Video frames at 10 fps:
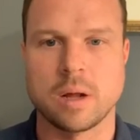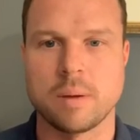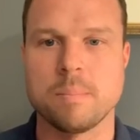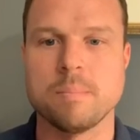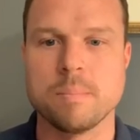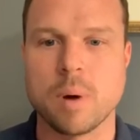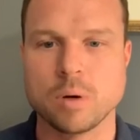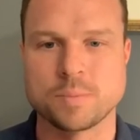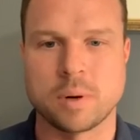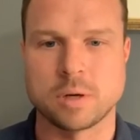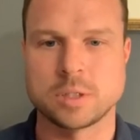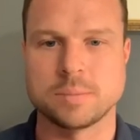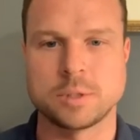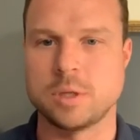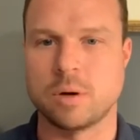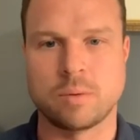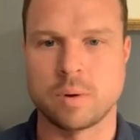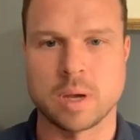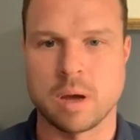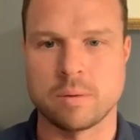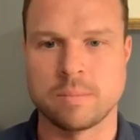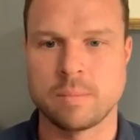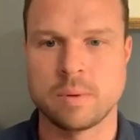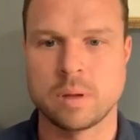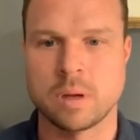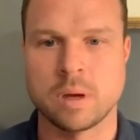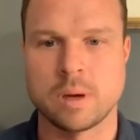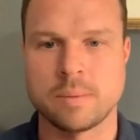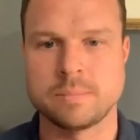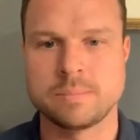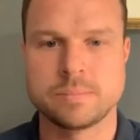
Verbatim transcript: most partnerships don't work out um,